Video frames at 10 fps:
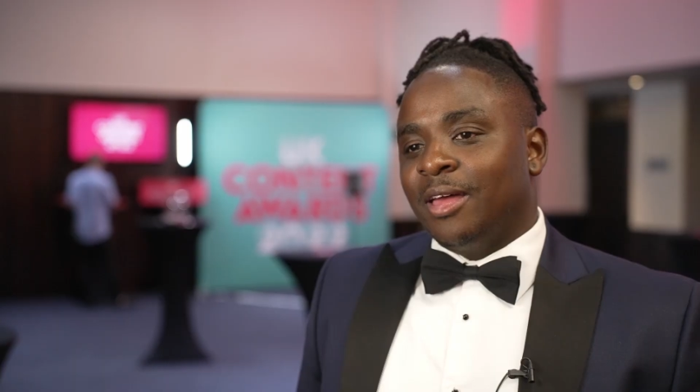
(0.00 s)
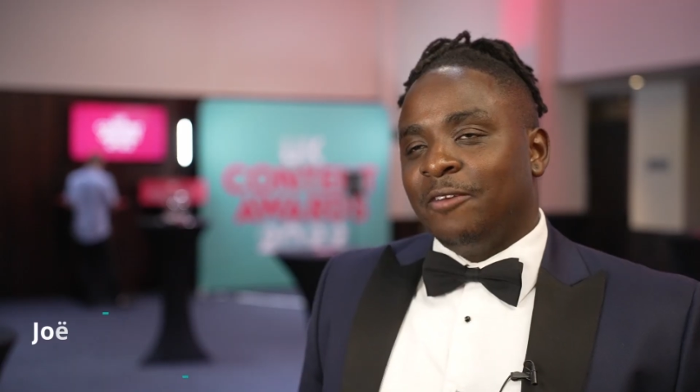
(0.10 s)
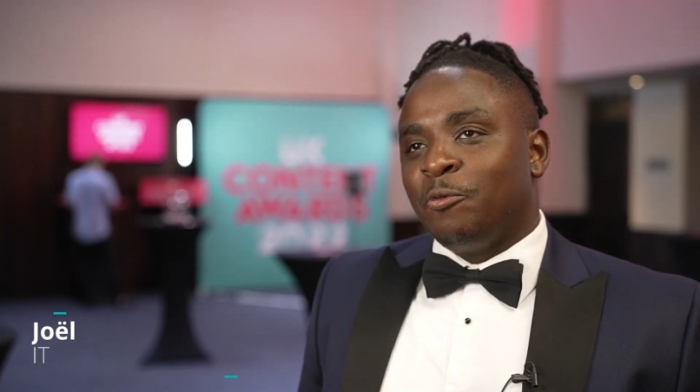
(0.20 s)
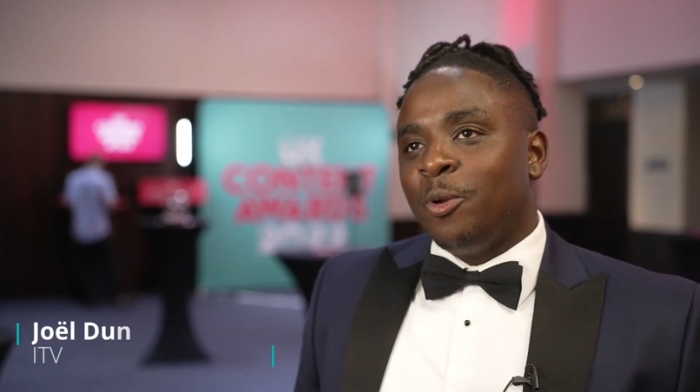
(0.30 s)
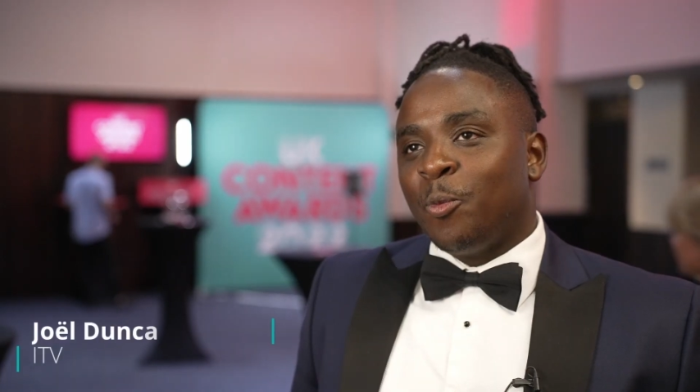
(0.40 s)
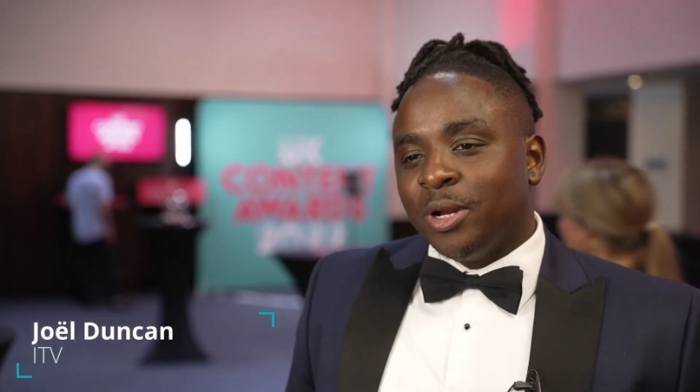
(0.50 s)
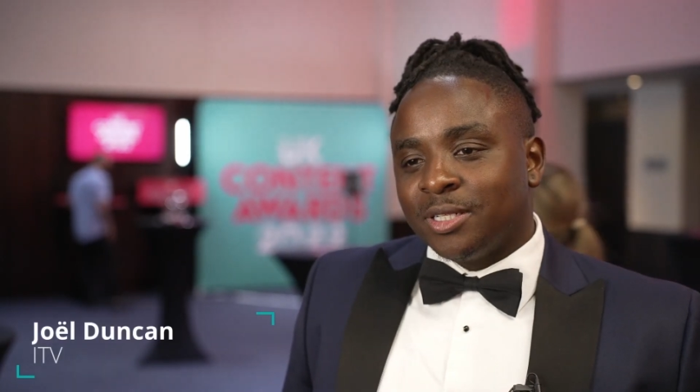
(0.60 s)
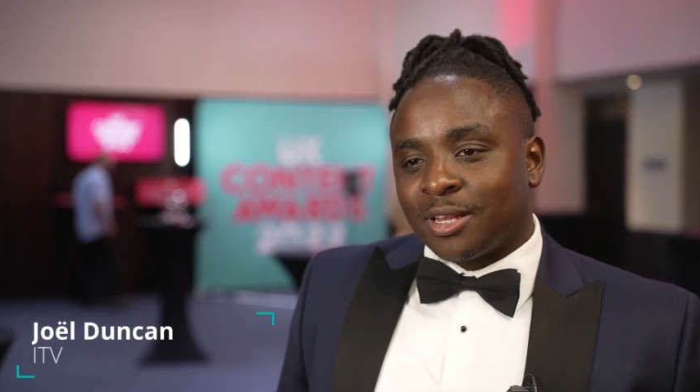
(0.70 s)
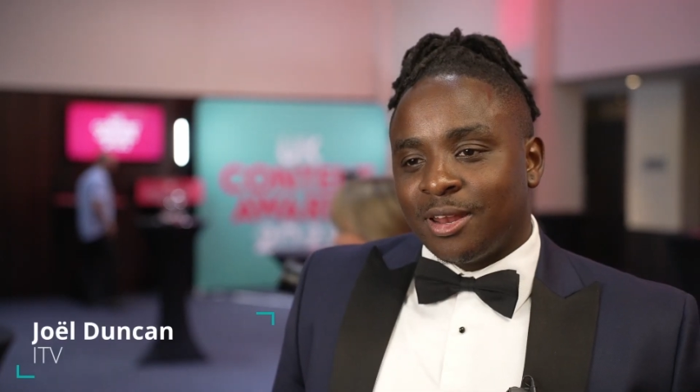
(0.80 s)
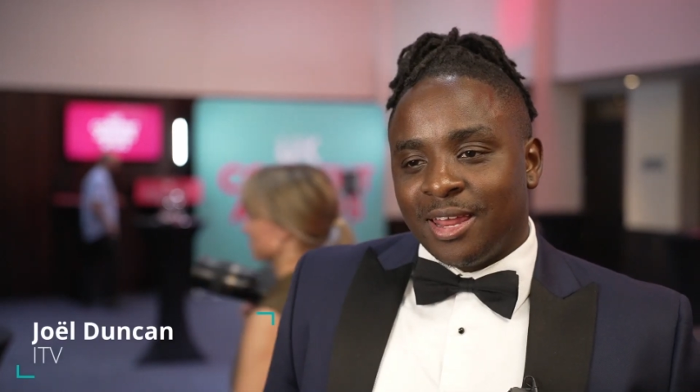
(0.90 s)
If we win
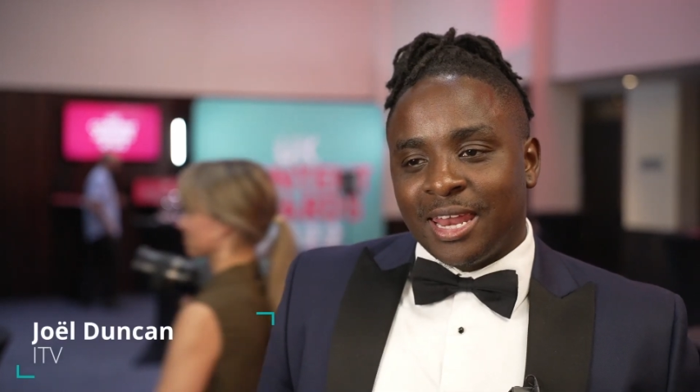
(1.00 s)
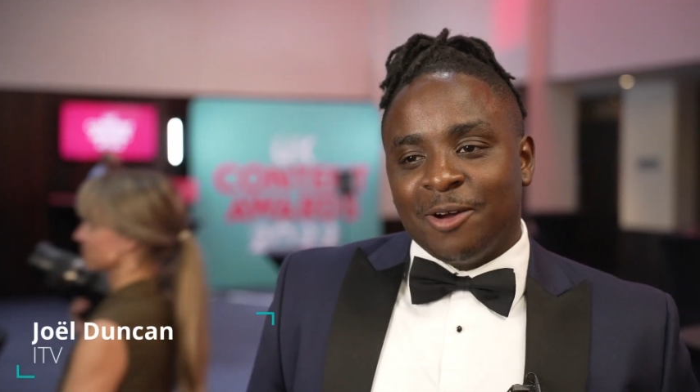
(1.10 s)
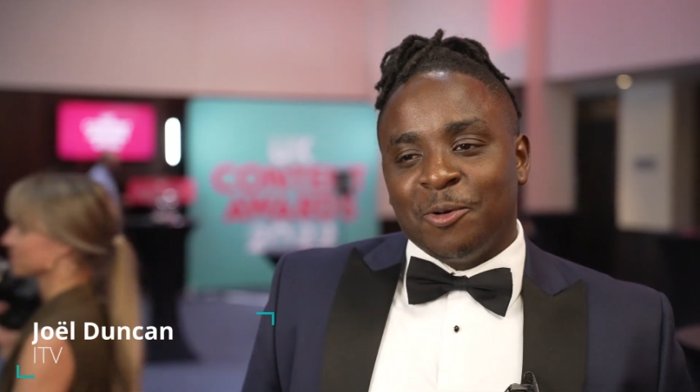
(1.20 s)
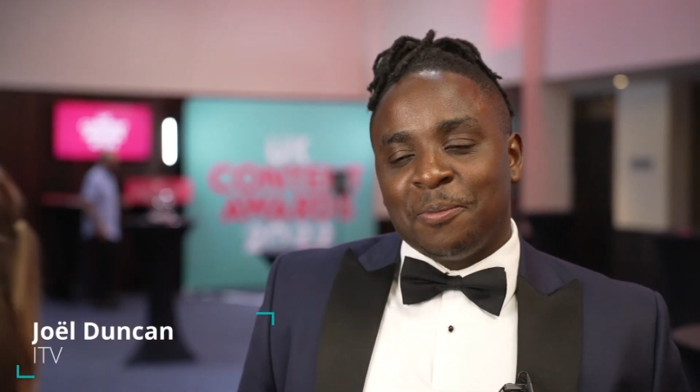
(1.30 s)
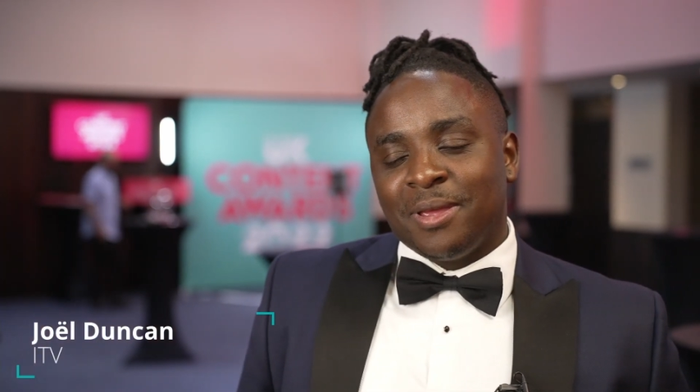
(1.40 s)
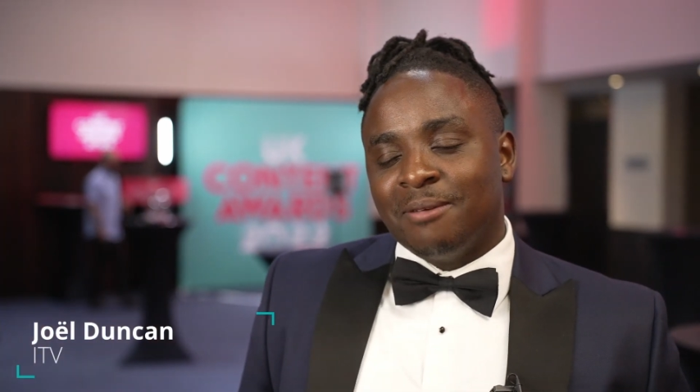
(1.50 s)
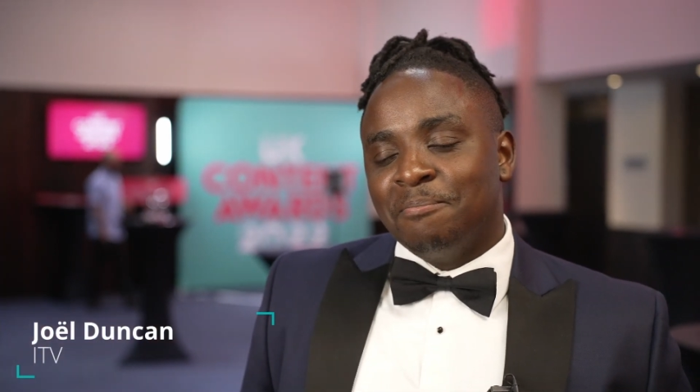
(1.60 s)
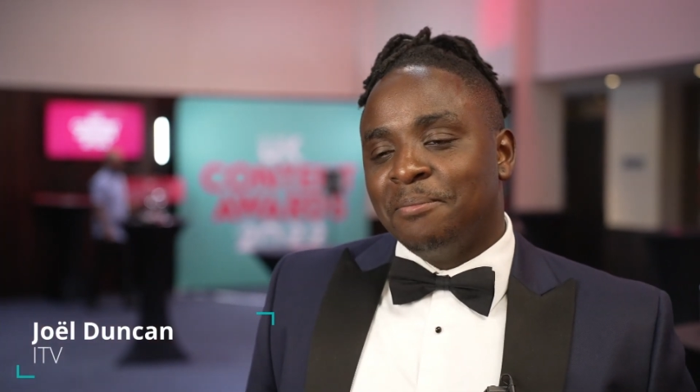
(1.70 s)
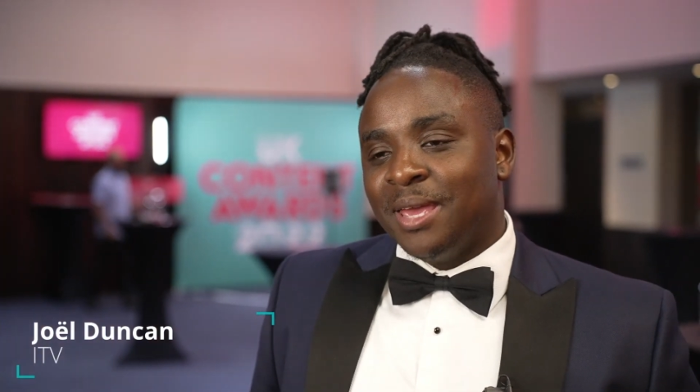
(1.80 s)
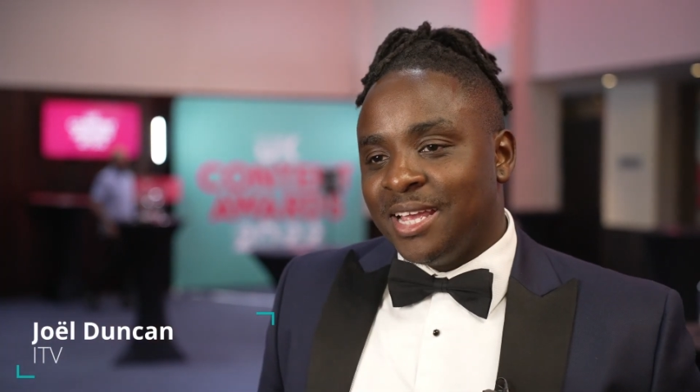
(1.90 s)
tonight that would be
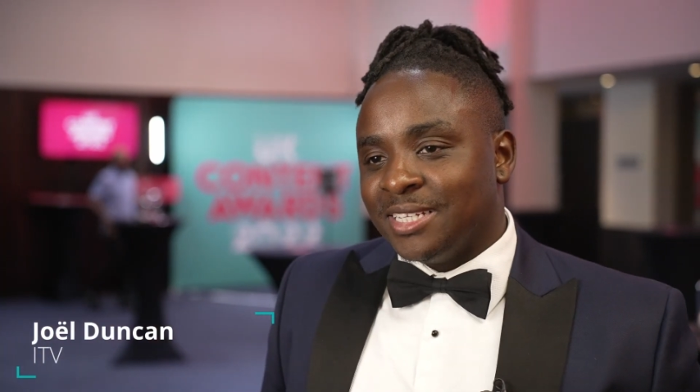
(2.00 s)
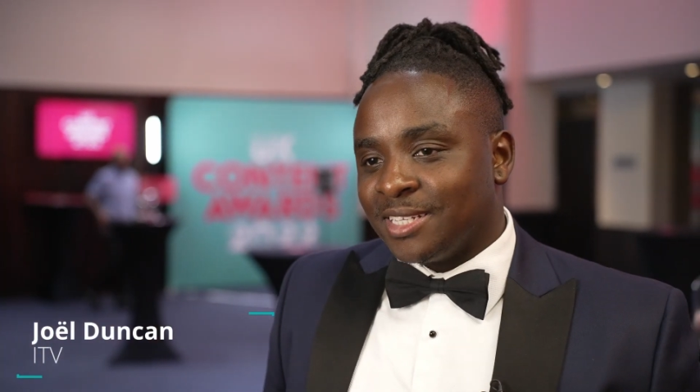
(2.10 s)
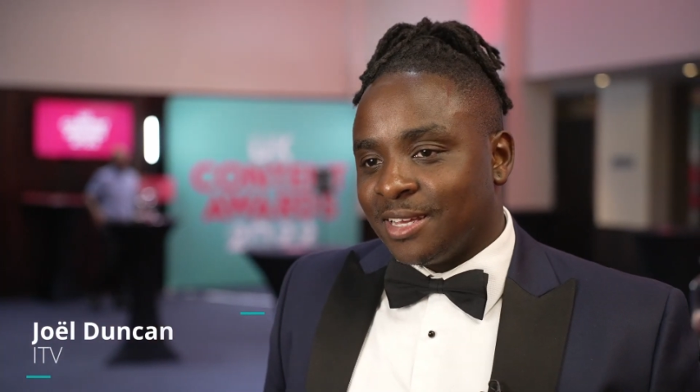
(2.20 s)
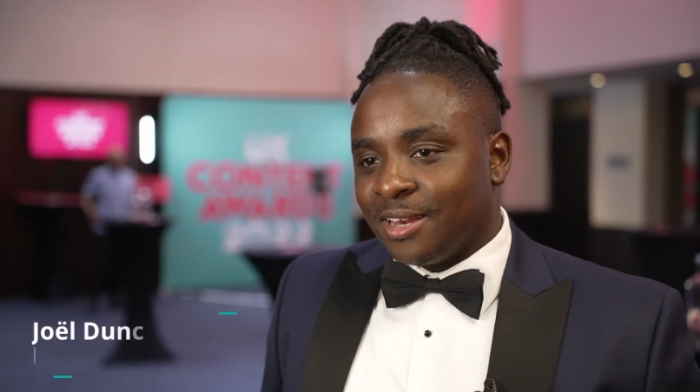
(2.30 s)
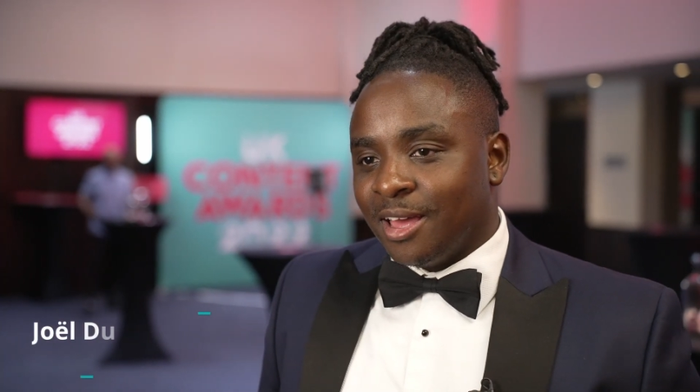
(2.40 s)
amazing.